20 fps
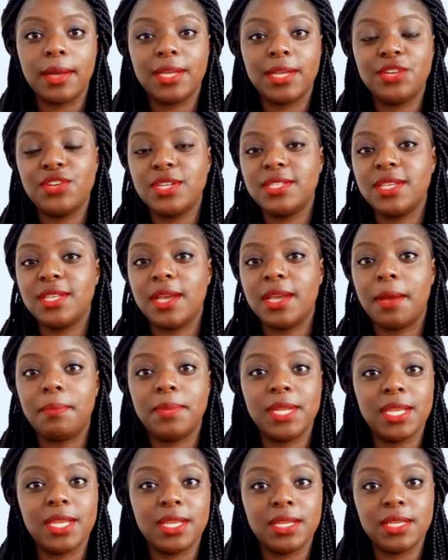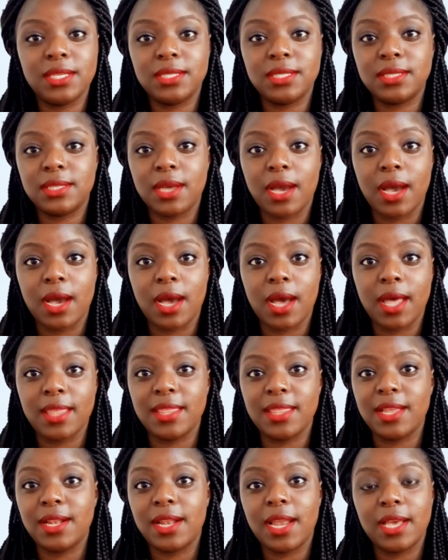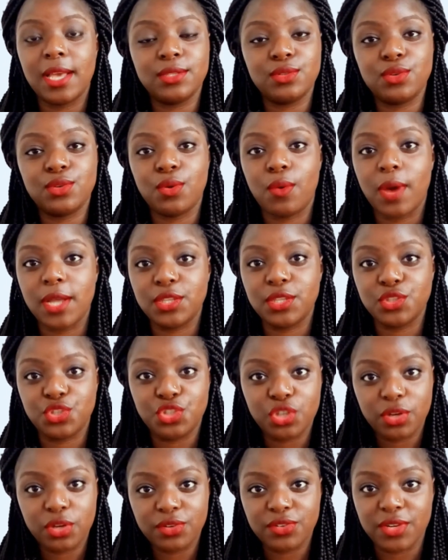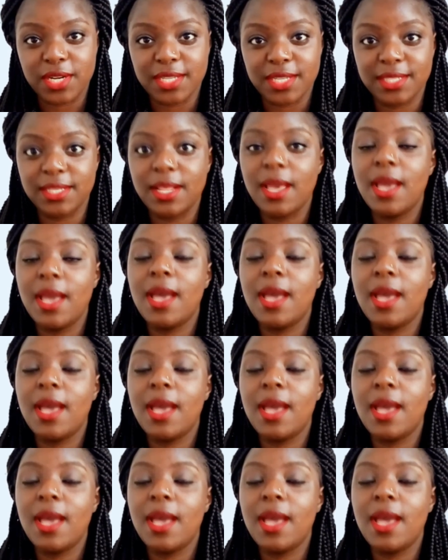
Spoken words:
creating a playlist that lies towards genres.